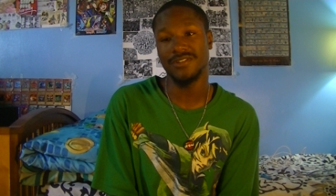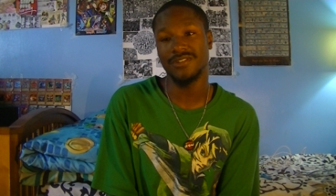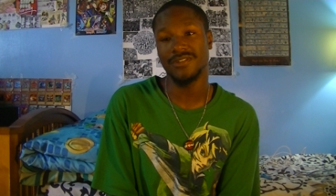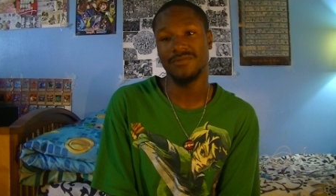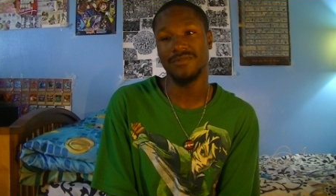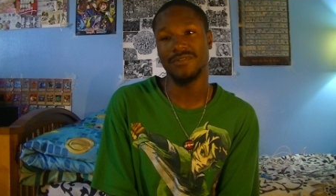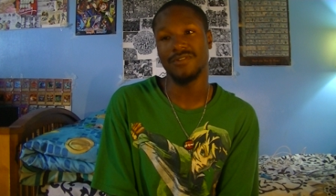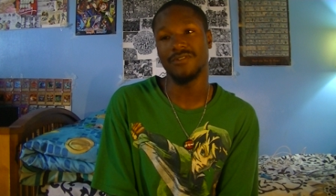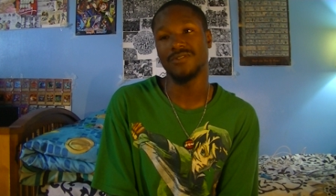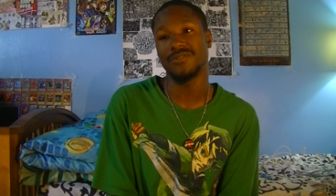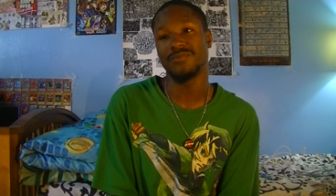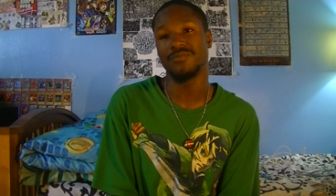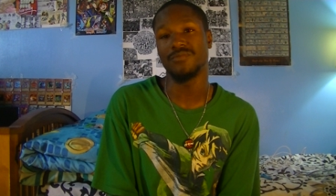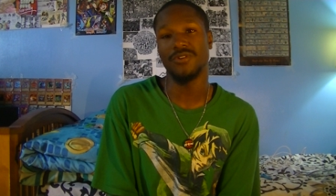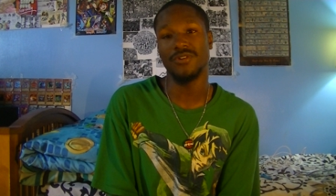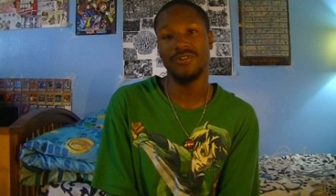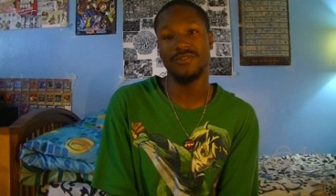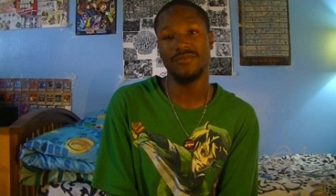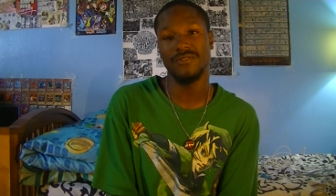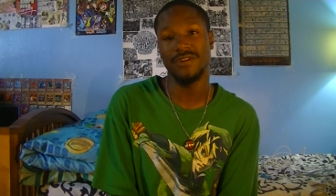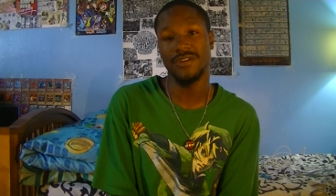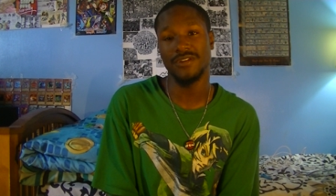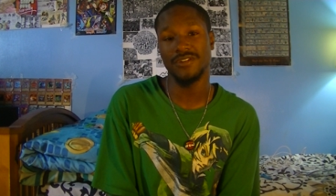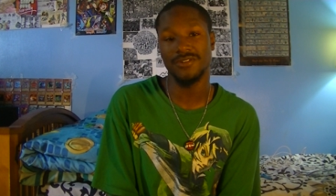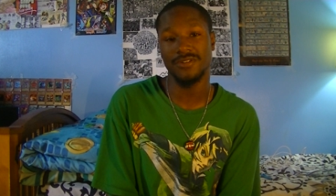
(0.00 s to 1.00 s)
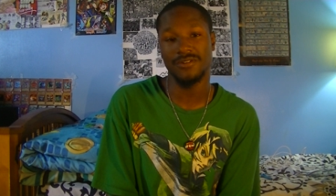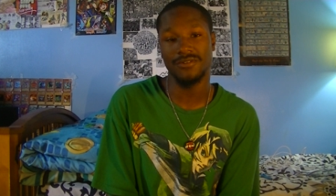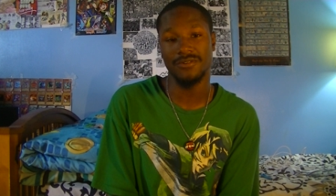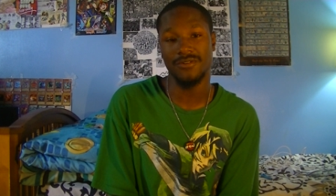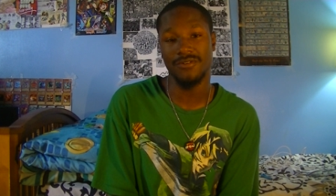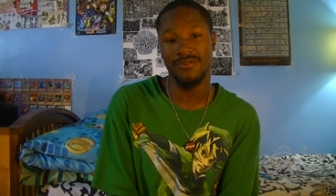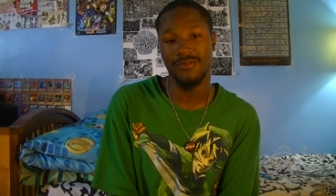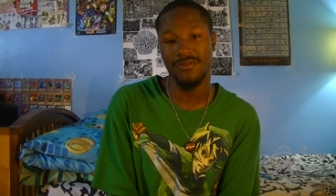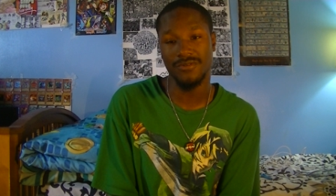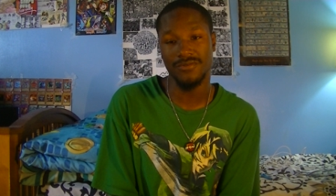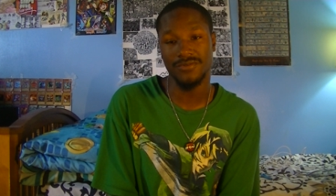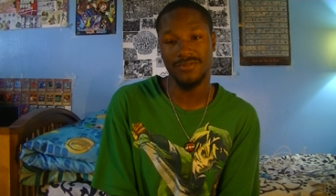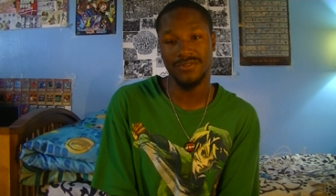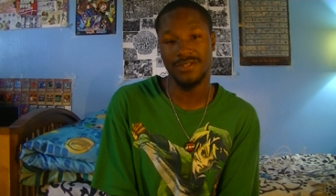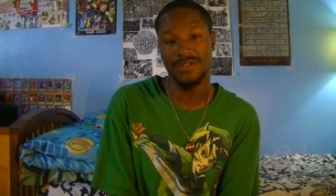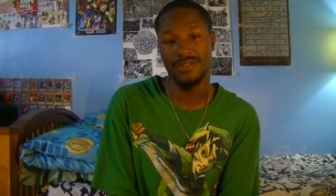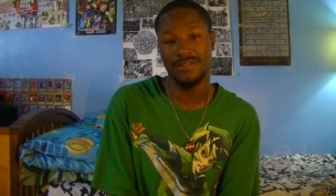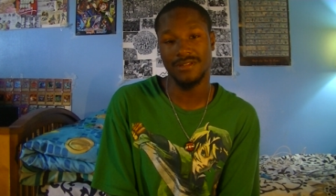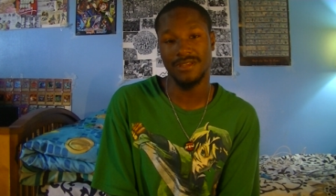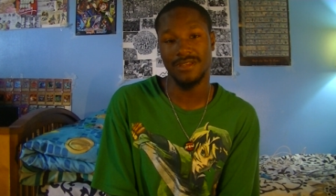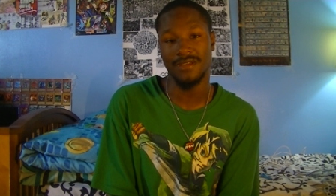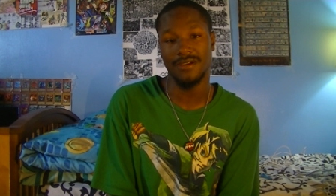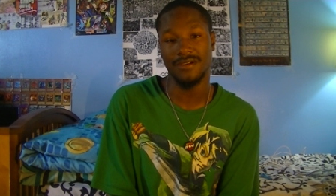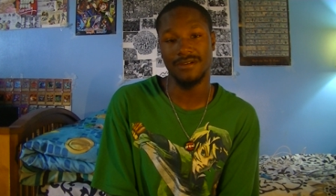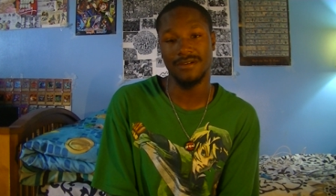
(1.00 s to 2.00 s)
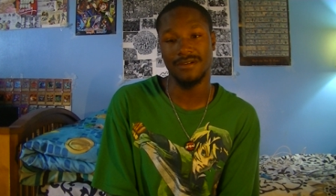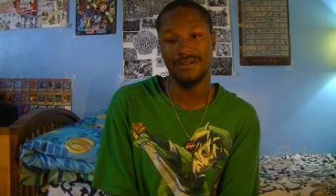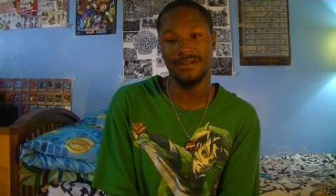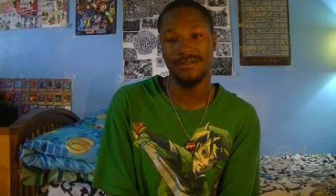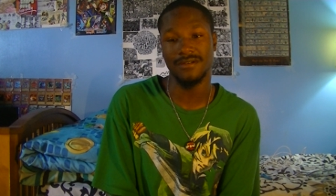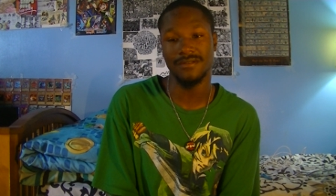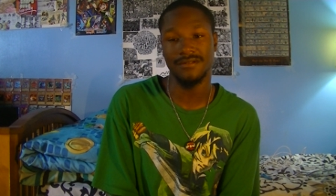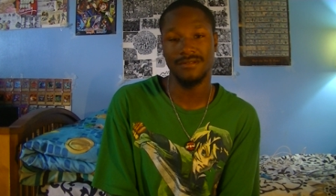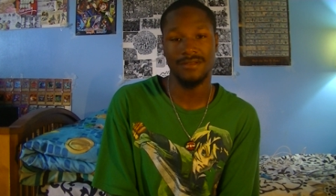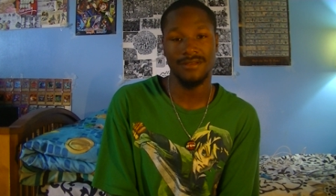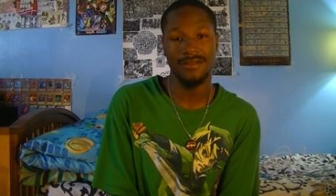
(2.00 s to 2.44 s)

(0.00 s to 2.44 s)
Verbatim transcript: some of those motivational quotes that they uh,